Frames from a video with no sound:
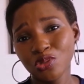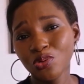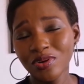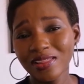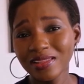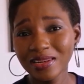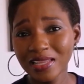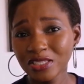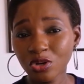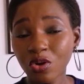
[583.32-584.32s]
you to look at the
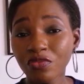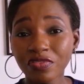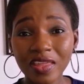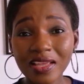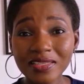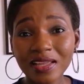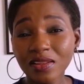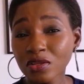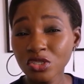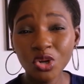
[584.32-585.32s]
list of things
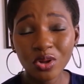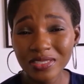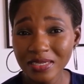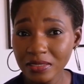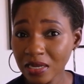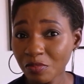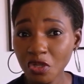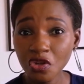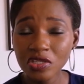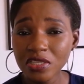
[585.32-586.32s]
that does not
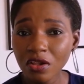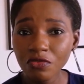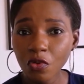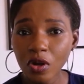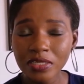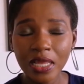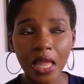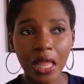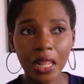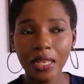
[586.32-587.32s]
determine your self-worth,
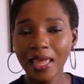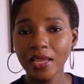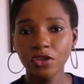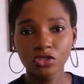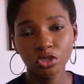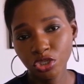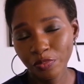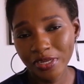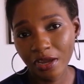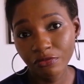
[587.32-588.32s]
like your
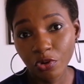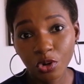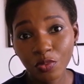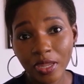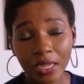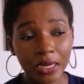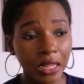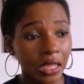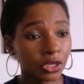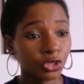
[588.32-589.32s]
social media
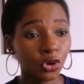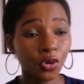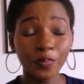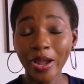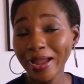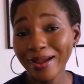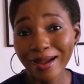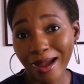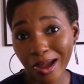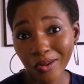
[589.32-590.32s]
following, your bank
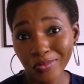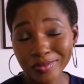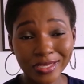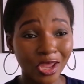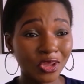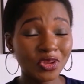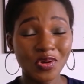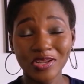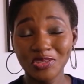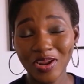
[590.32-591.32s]
account,
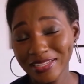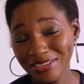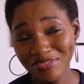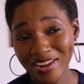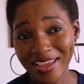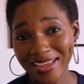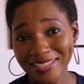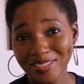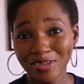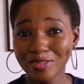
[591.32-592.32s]
your
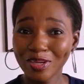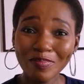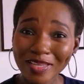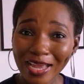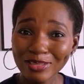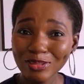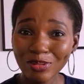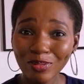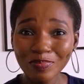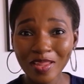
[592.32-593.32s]
attractiveness, your job
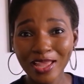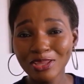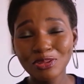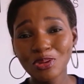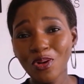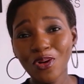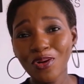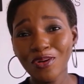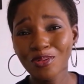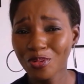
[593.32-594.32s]
title,
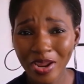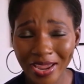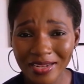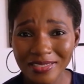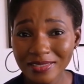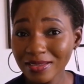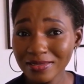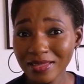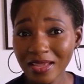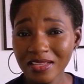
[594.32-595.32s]
your grades.
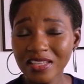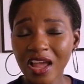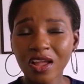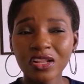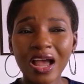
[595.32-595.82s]
These things